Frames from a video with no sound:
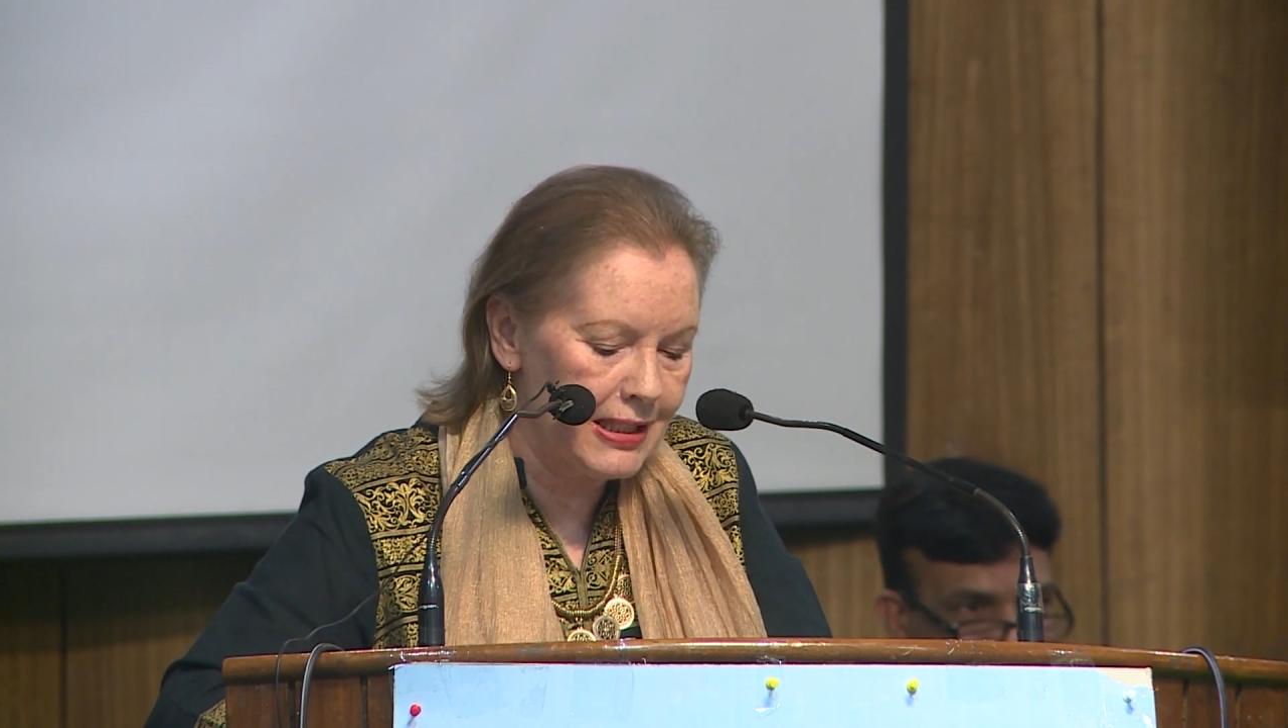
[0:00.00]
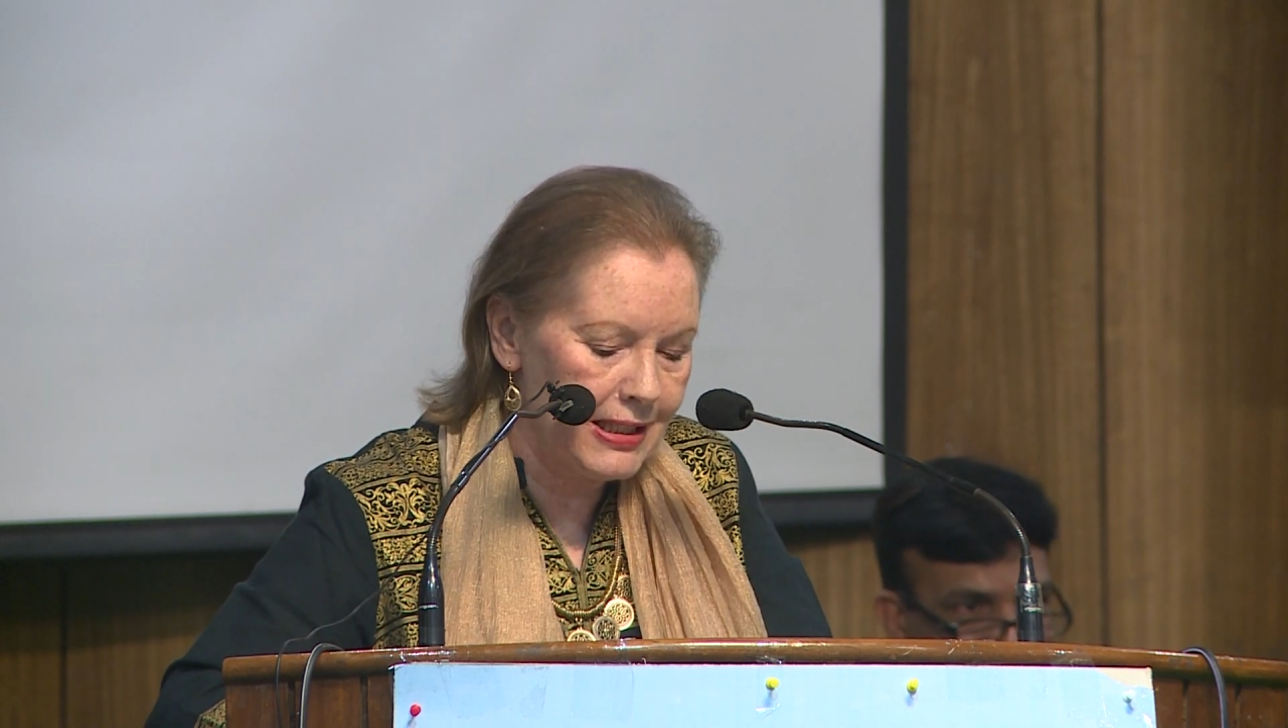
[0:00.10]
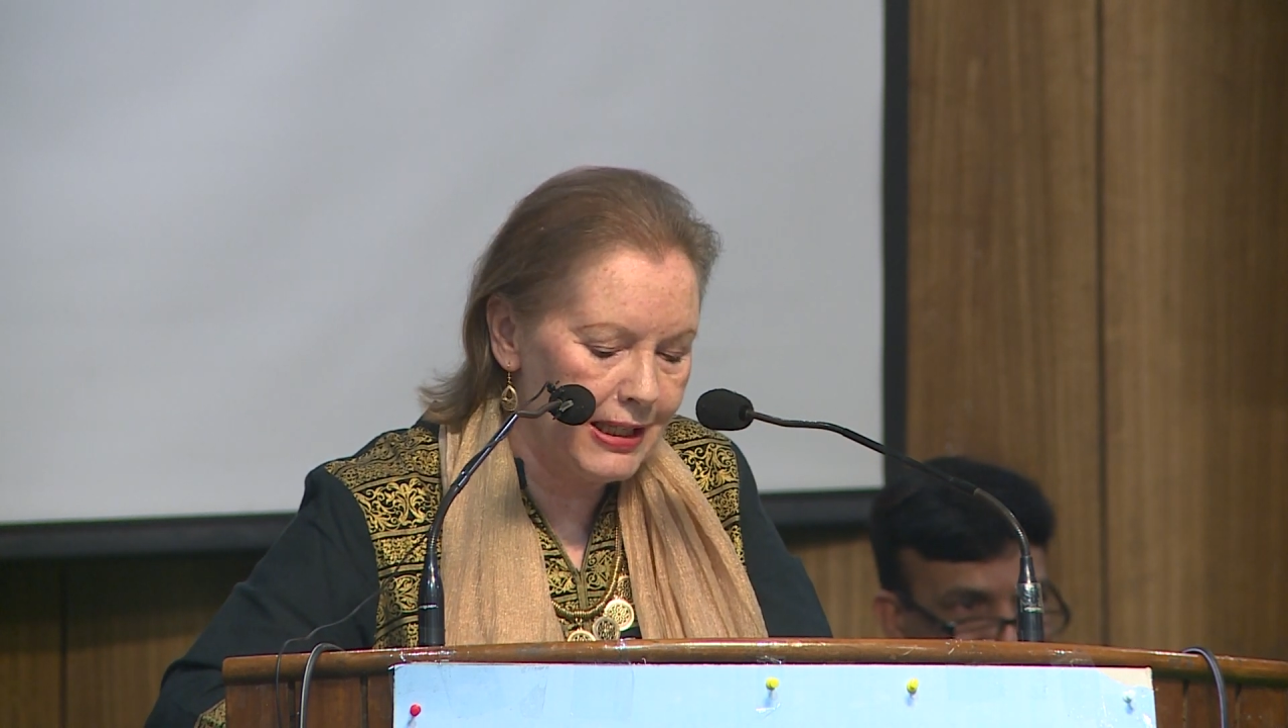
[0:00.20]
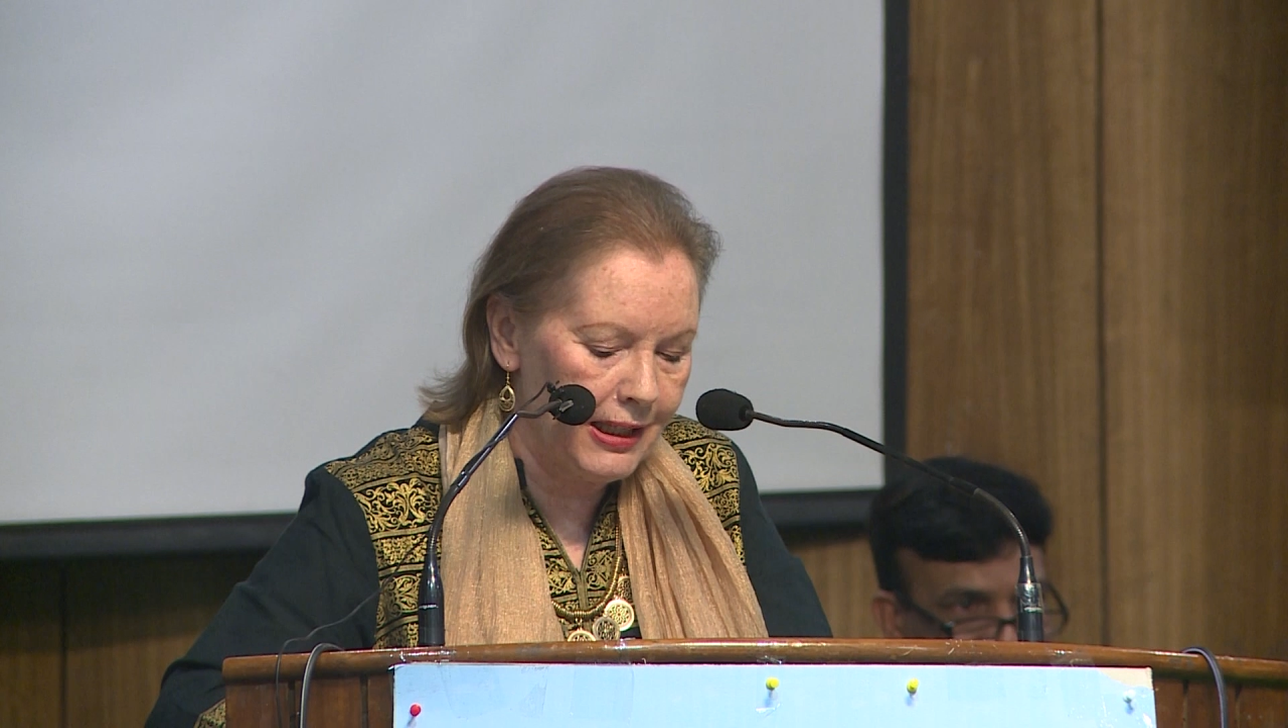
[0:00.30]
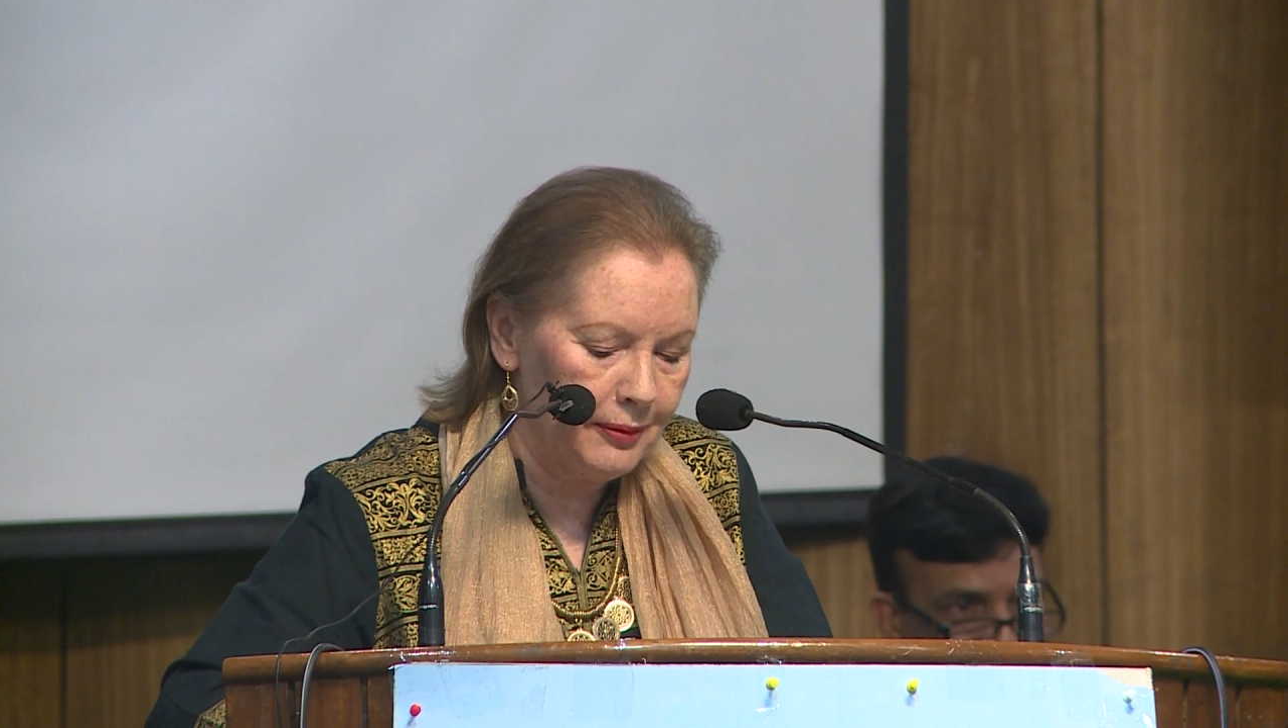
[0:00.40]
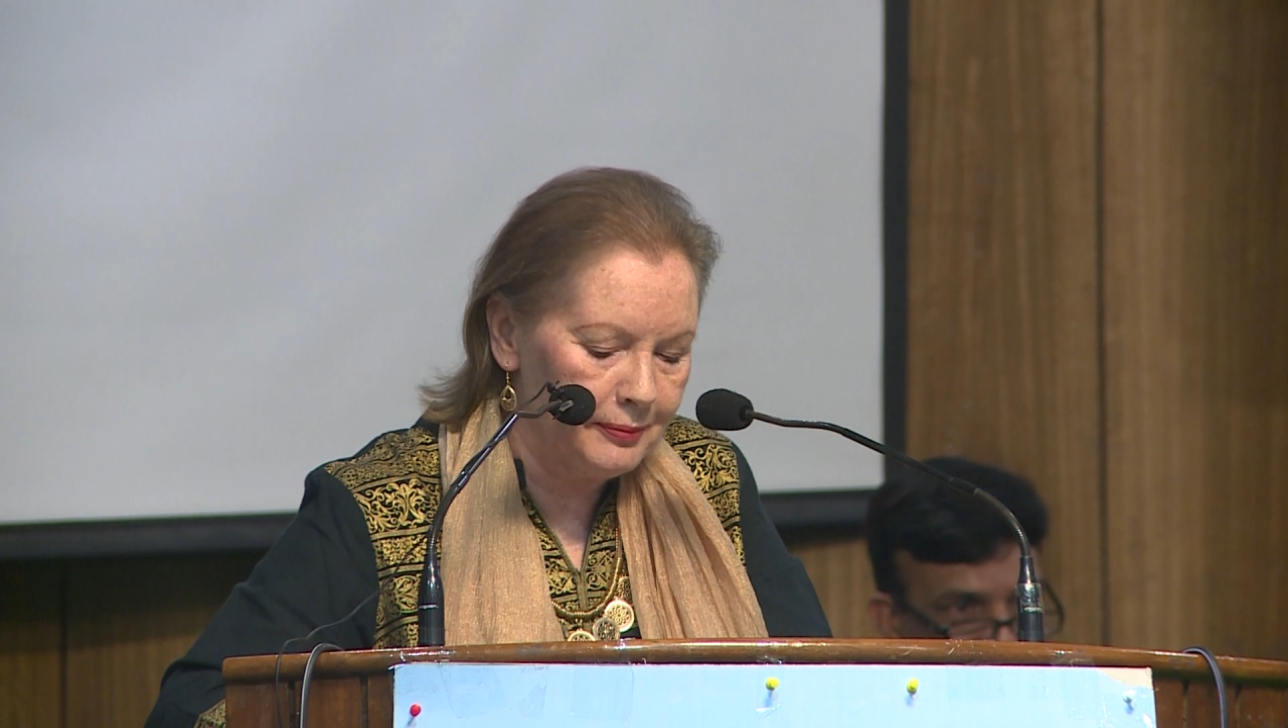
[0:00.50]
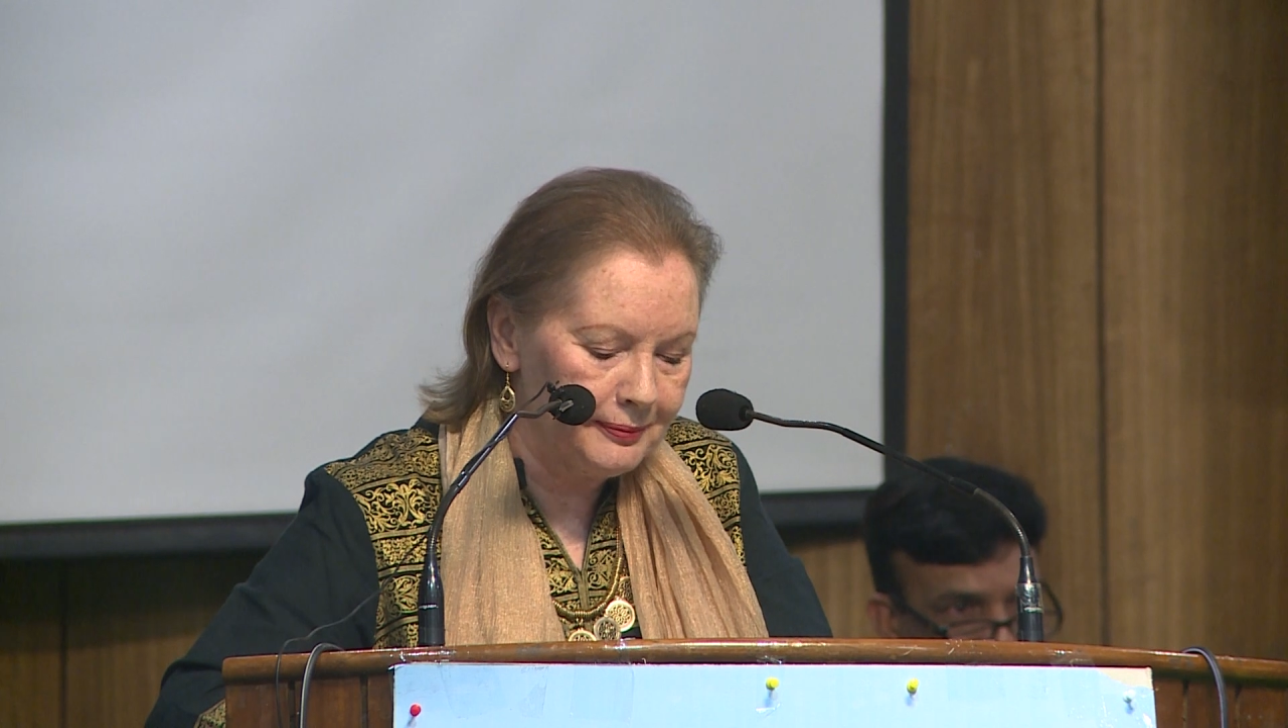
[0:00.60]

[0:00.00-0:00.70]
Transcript: today.